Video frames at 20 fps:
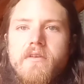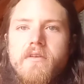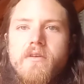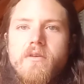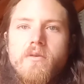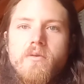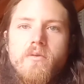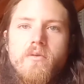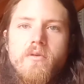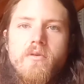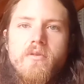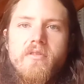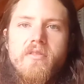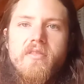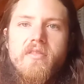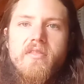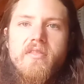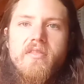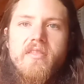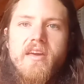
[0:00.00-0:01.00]
Or
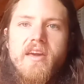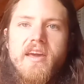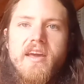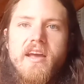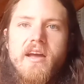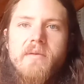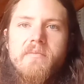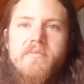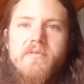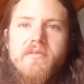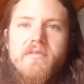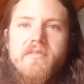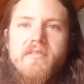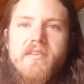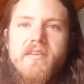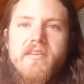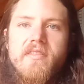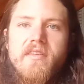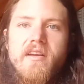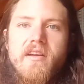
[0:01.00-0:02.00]
they come to
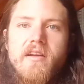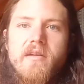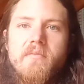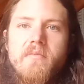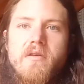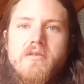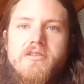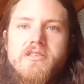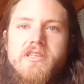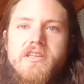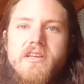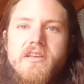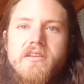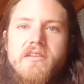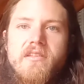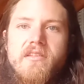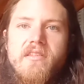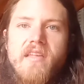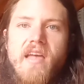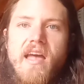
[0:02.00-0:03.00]
see their
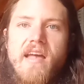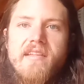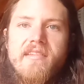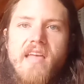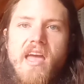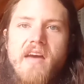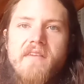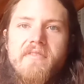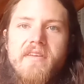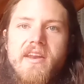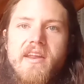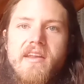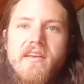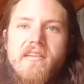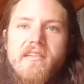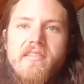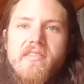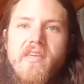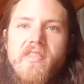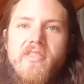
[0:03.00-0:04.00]
emotions as
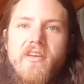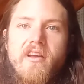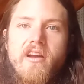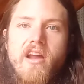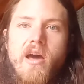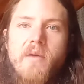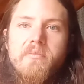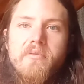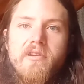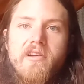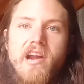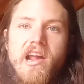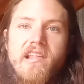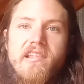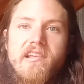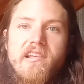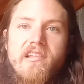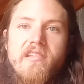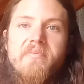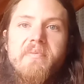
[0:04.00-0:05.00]
evidence that they're not
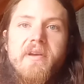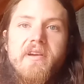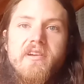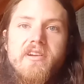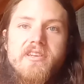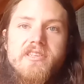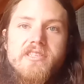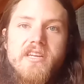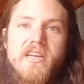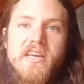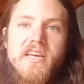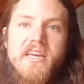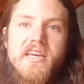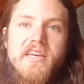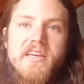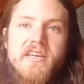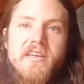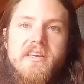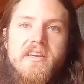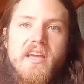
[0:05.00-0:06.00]
progressing spiritually.
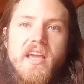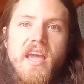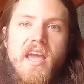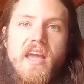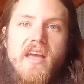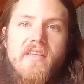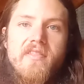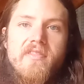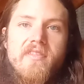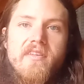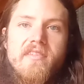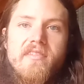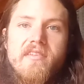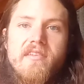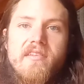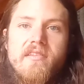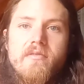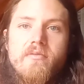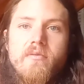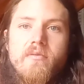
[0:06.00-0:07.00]
And this
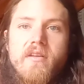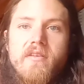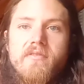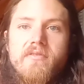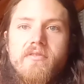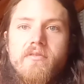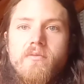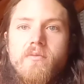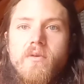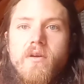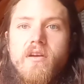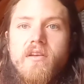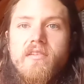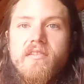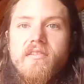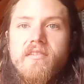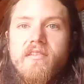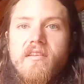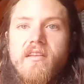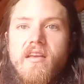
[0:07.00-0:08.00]
is one of the
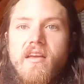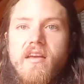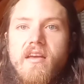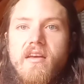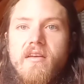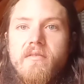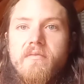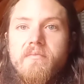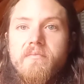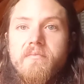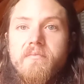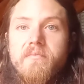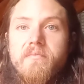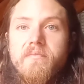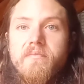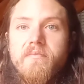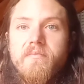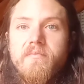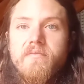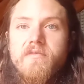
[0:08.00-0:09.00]
worst
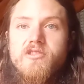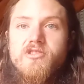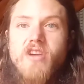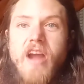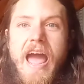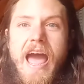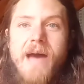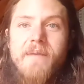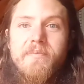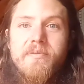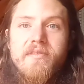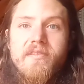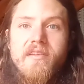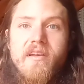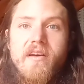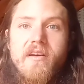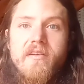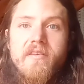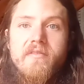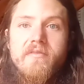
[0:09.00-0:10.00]
traps
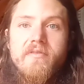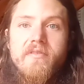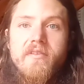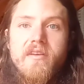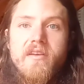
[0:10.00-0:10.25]
of